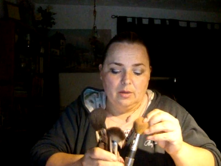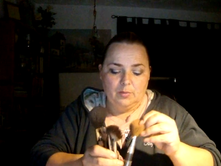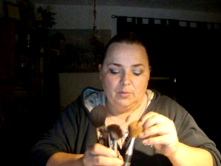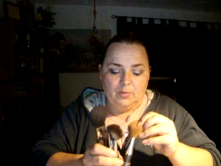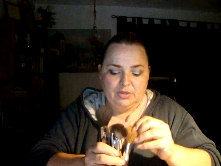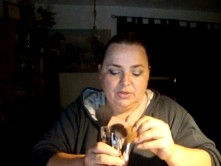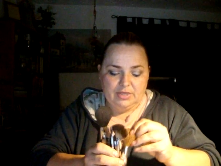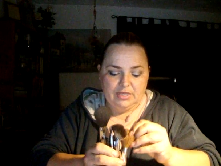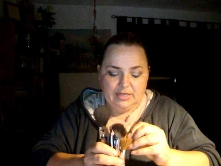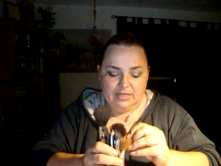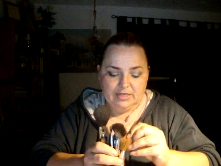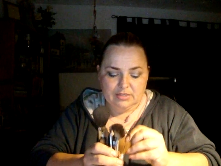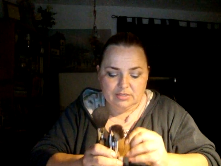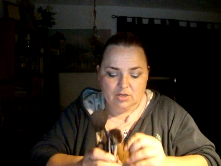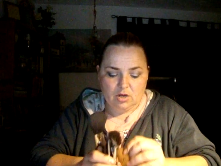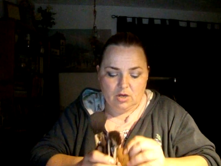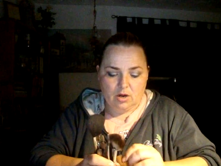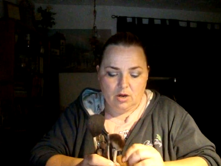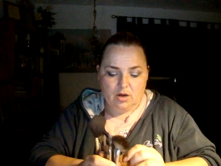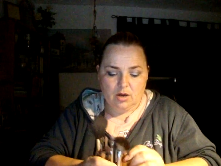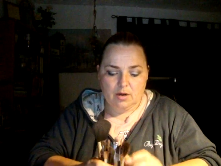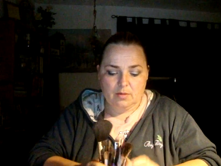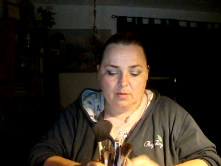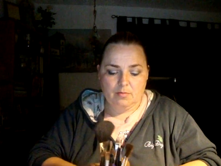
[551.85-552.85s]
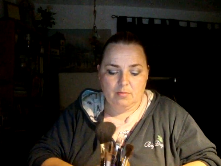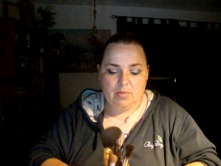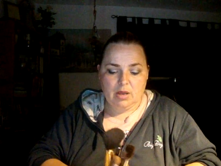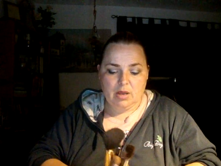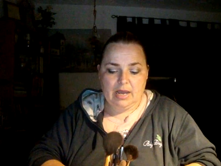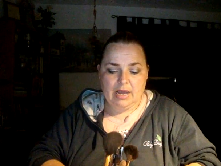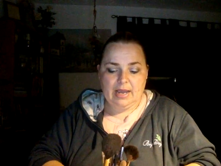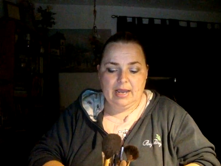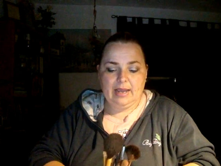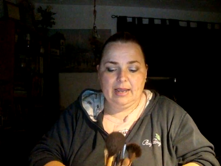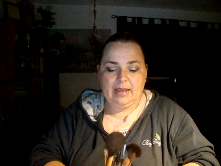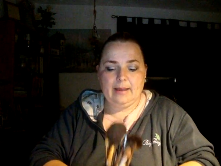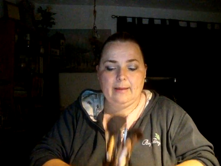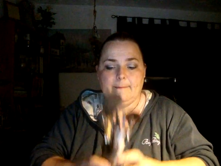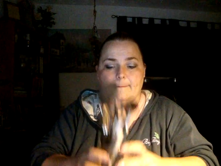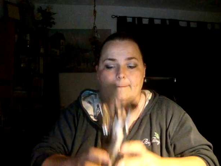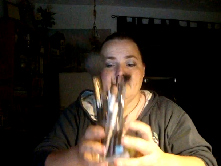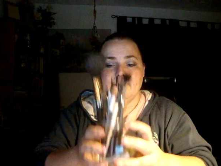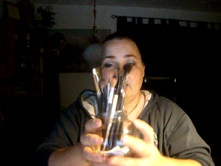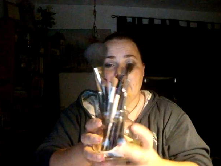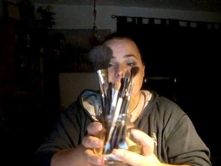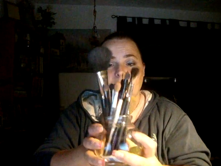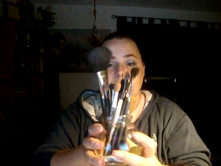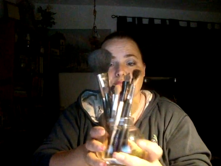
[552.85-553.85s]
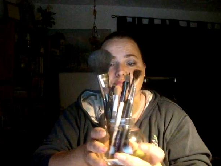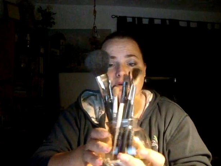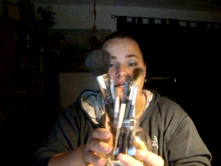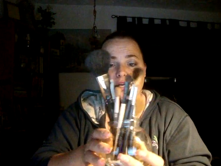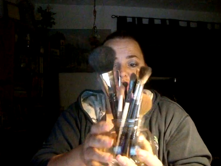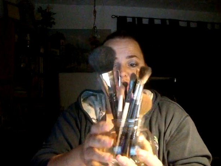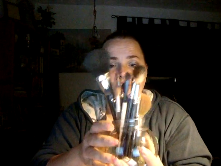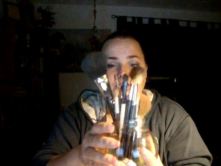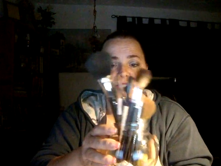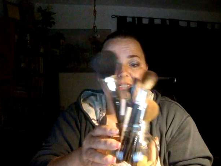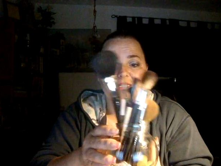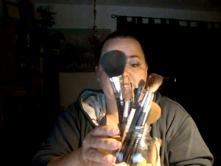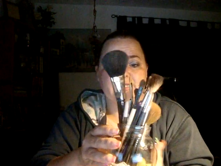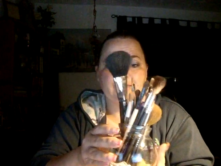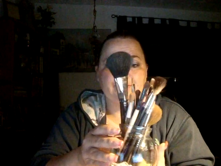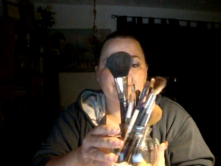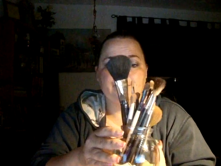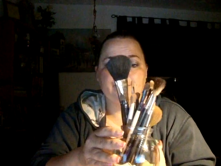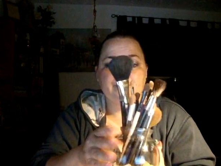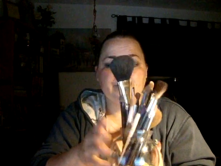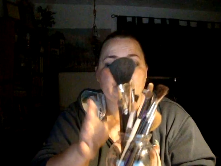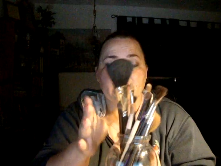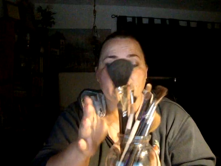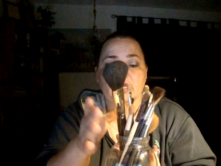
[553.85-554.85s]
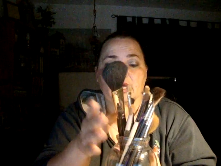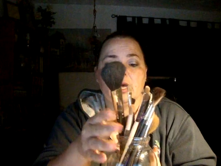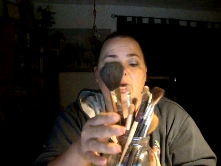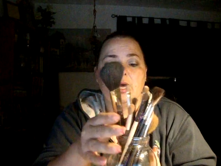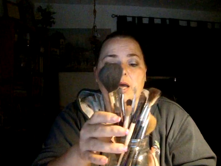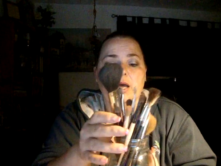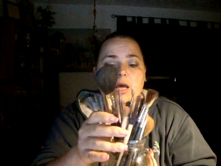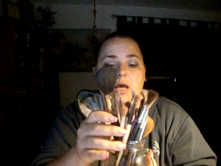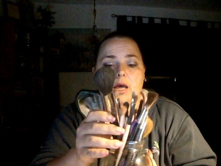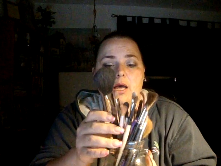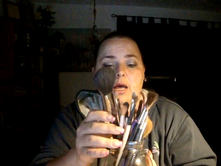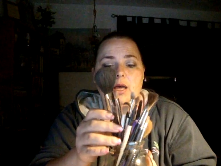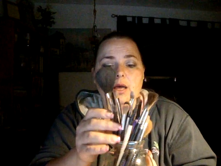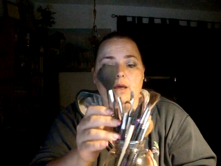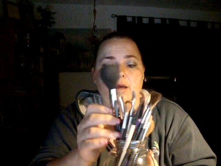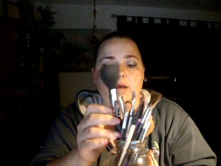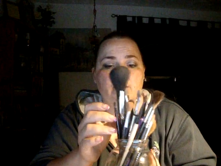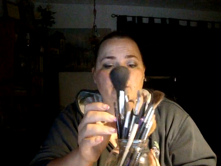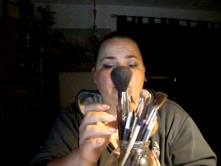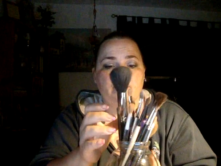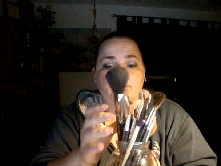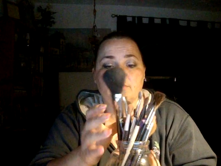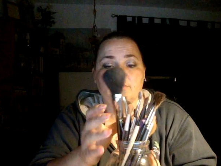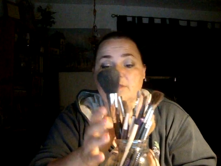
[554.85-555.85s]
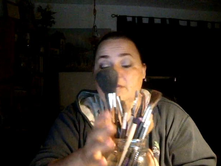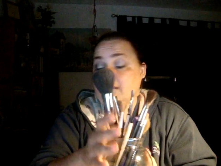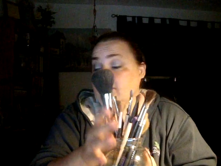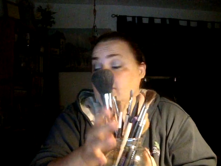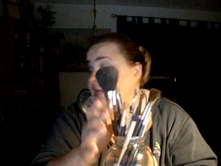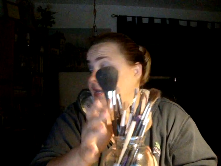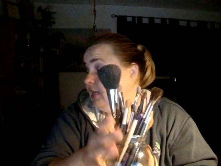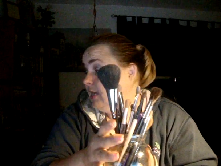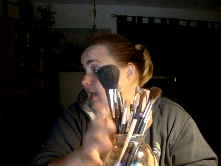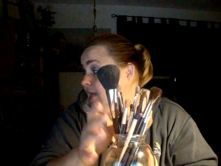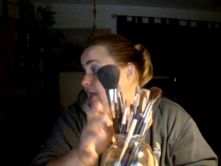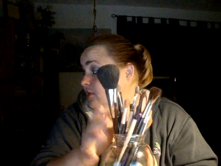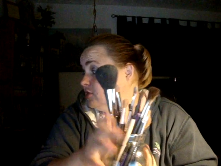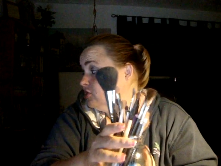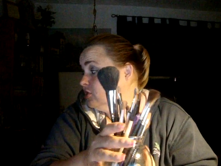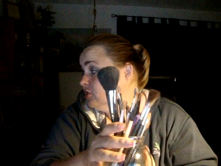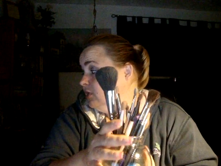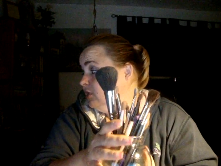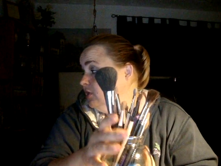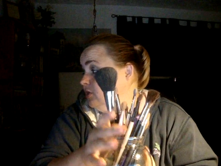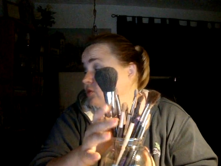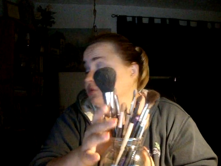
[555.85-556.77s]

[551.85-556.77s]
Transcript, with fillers: But these are my main brushes um, that I actually